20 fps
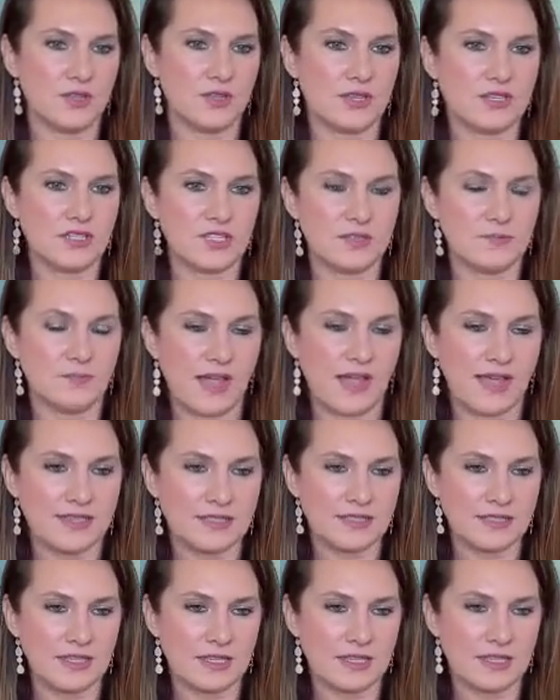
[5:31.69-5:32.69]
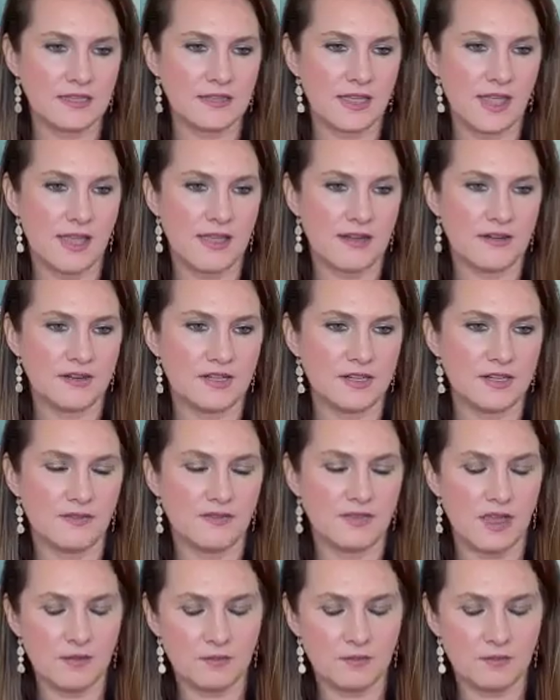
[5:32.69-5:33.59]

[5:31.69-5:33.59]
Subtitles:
really just basking in the energy of